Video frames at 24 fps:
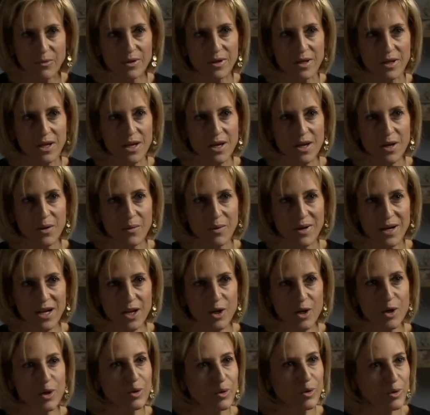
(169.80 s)
Cameron. Oh
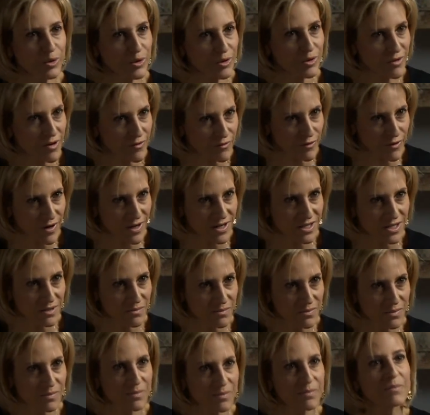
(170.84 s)
yes, I think the there's a
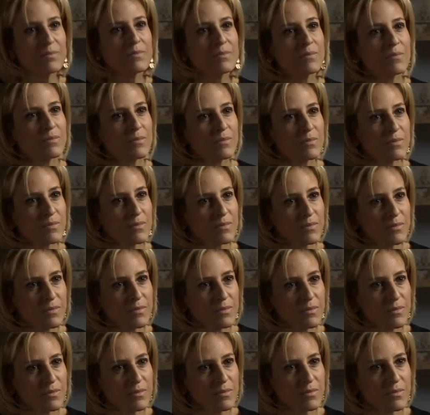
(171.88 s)
lot of blame to go
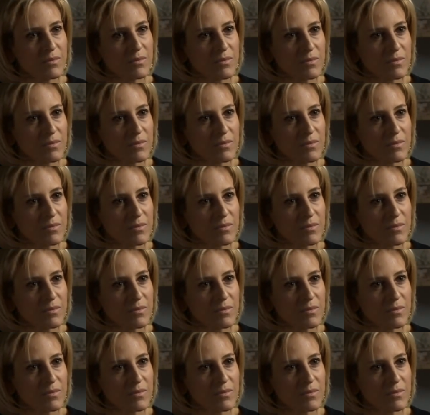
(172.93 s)
around.